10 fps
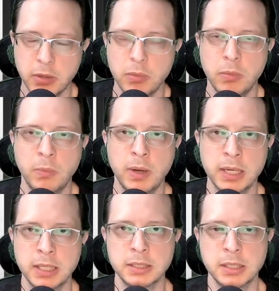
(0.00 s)

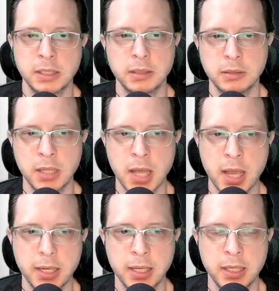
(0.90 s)
wanting to
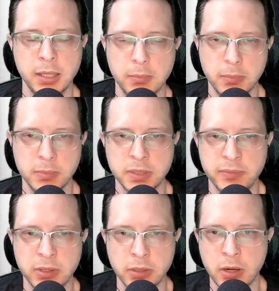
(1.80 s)
not end up
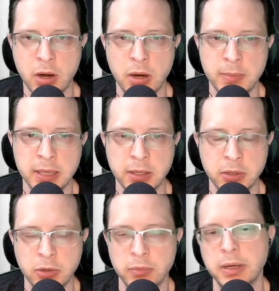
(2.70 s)
severely harming their
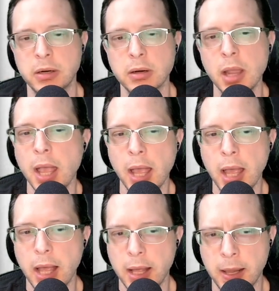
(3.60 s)
career.
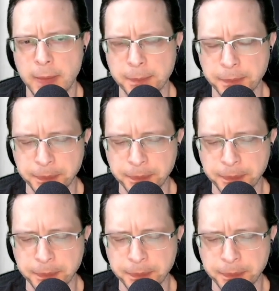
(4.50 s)
So